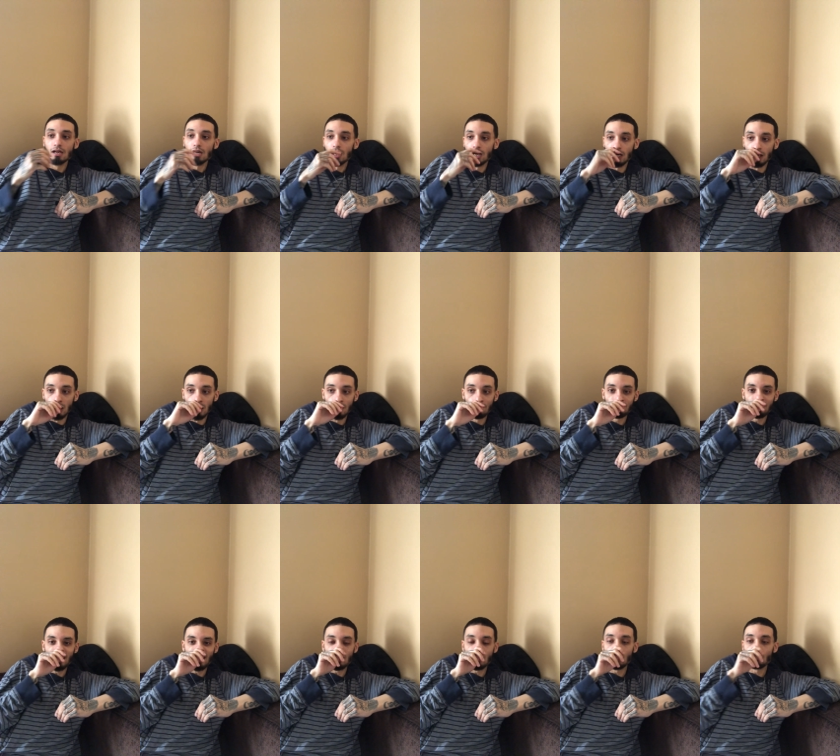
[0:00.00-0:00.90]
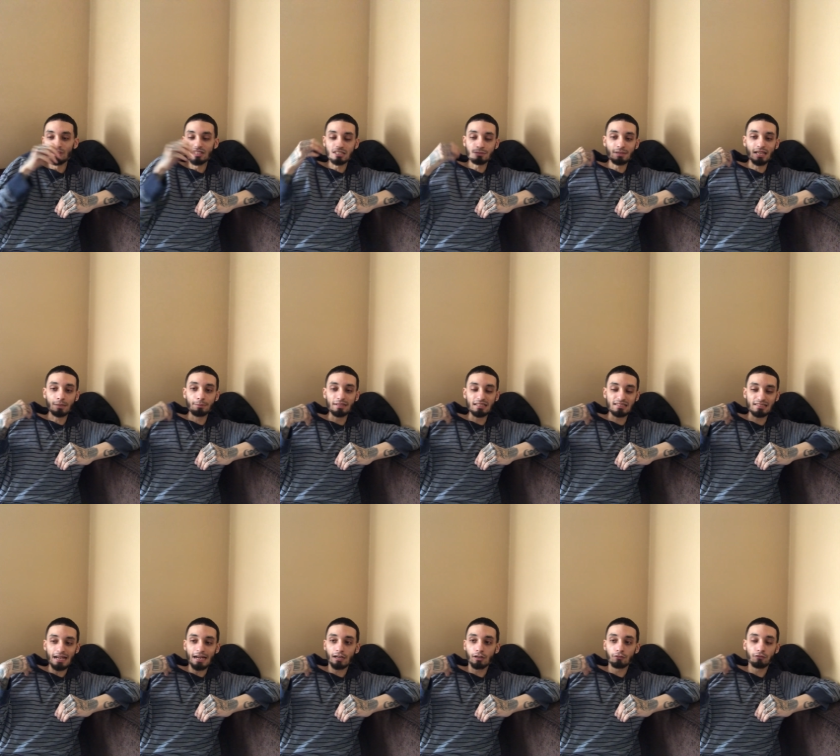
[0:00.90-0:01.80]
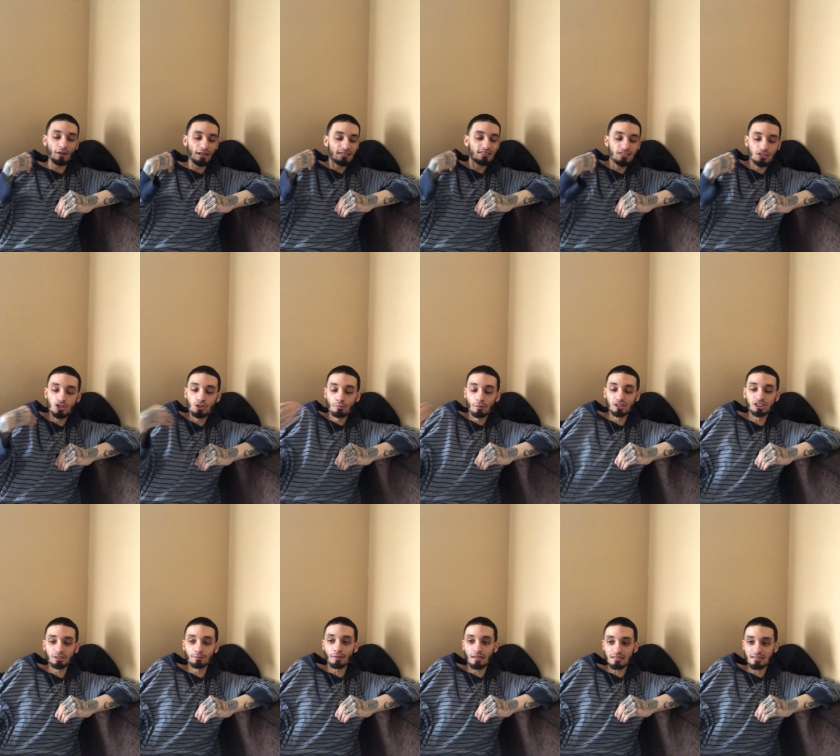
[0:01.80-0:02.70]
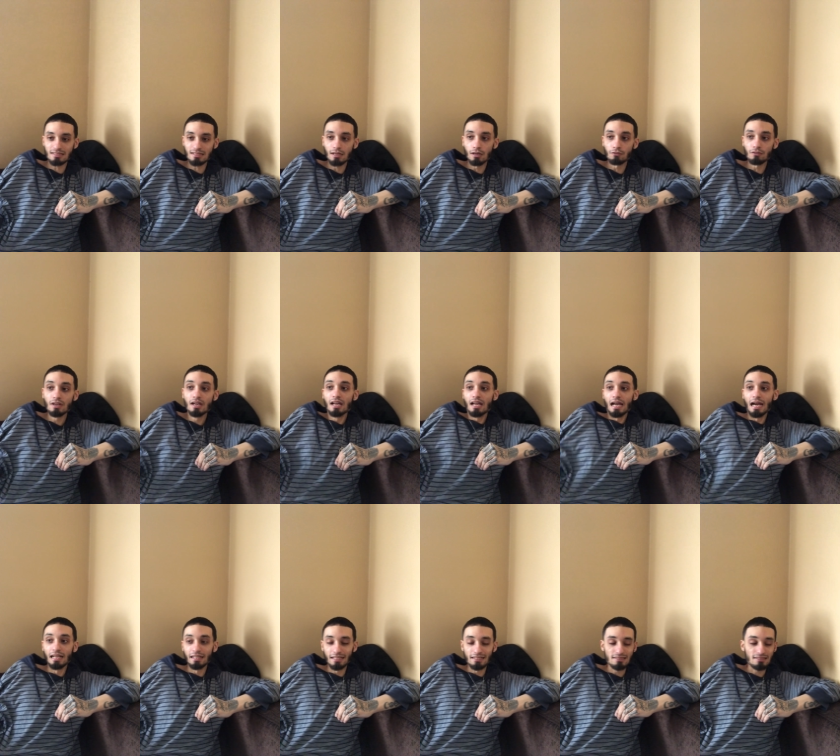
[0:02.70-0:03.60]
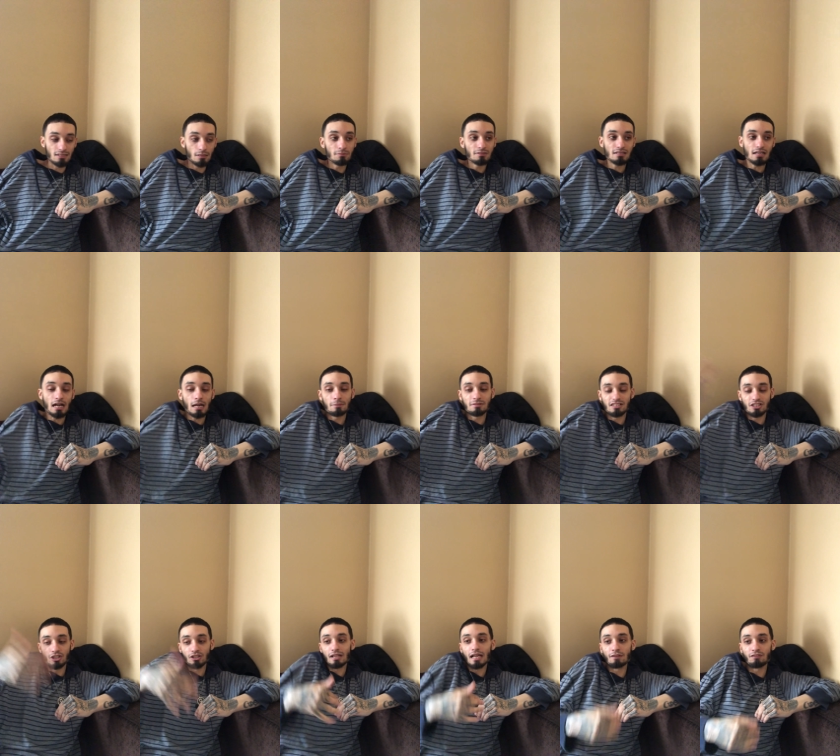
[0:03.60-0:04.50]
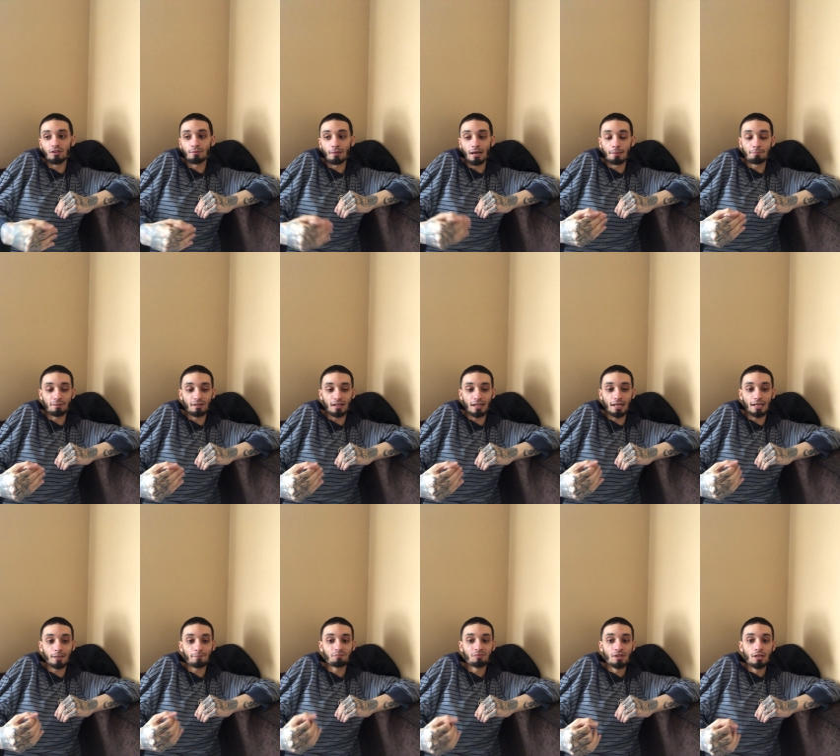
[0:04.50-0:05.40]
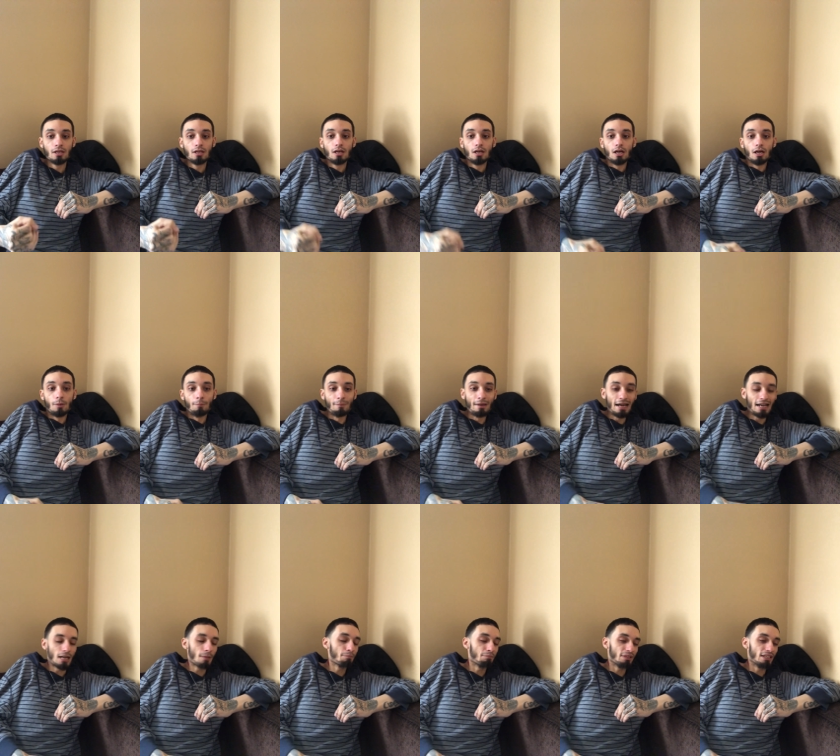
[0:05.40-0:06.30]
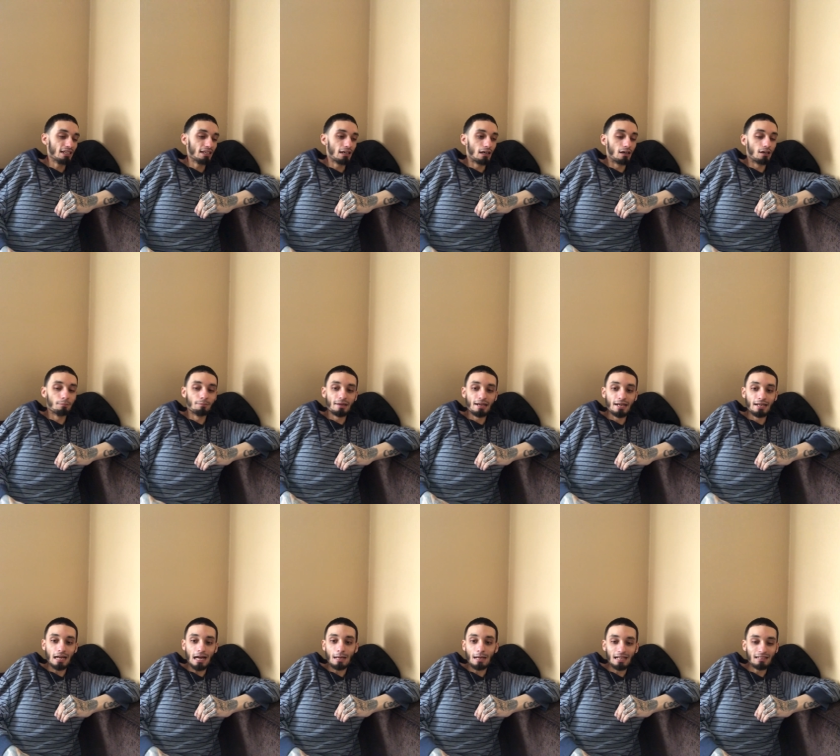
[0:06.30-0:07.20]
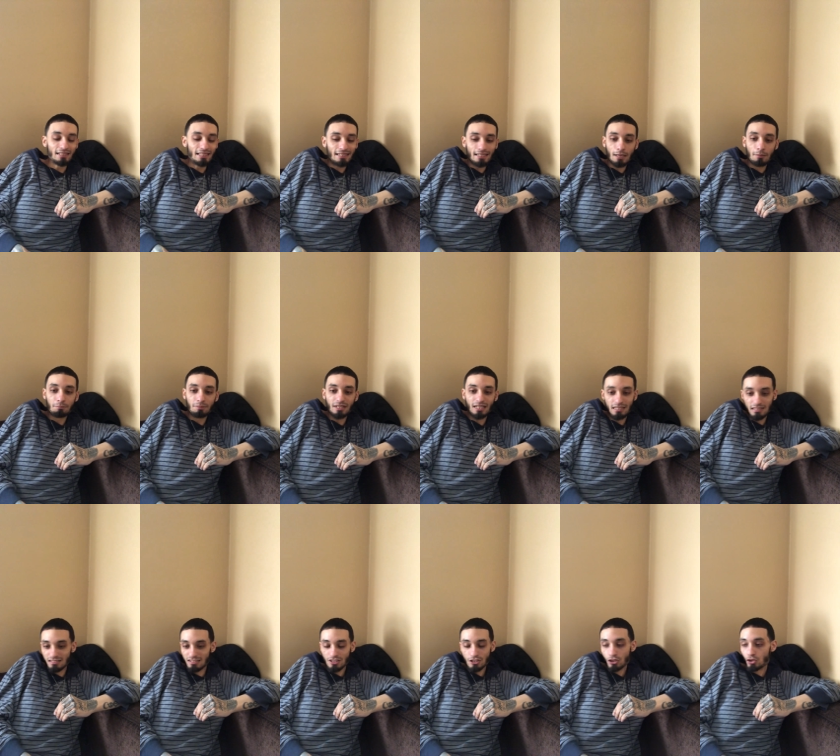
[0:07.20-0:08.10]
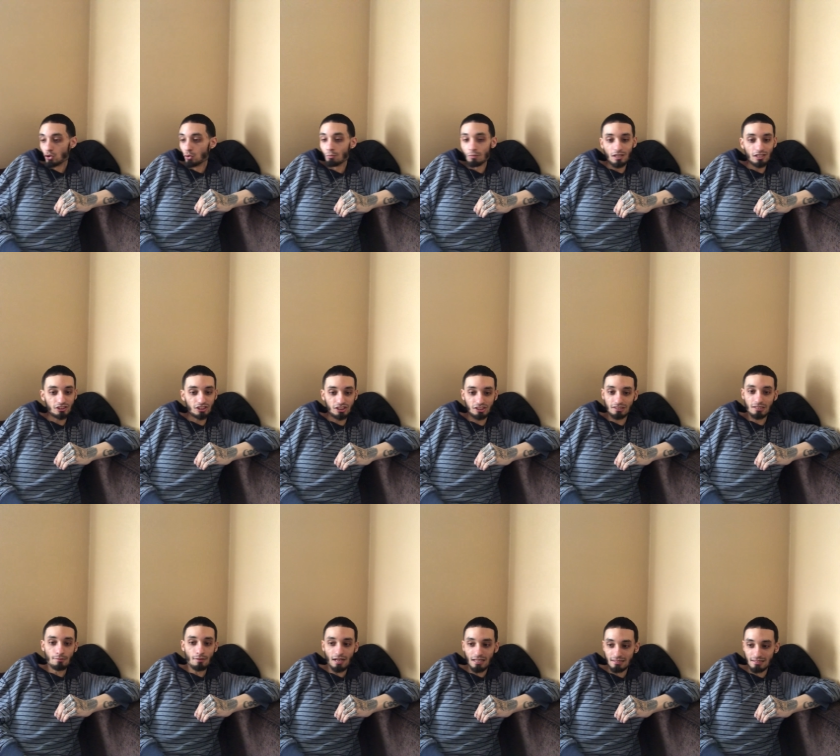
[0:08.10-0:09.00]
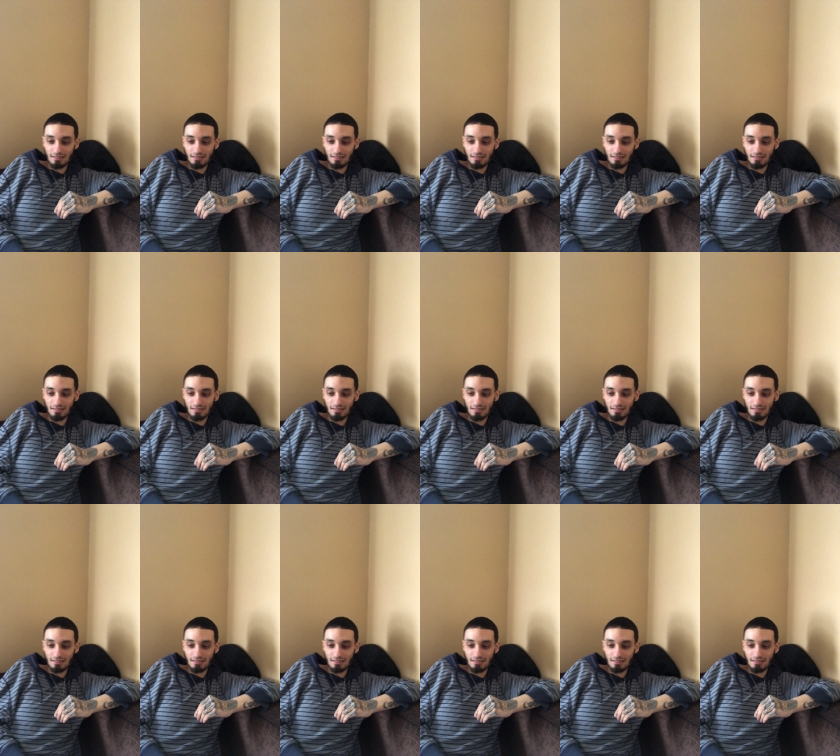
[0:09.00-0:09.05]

they always make me sacrifice too much of myself. And then sometimes in your life you might be like, man, I think I'm being too much to my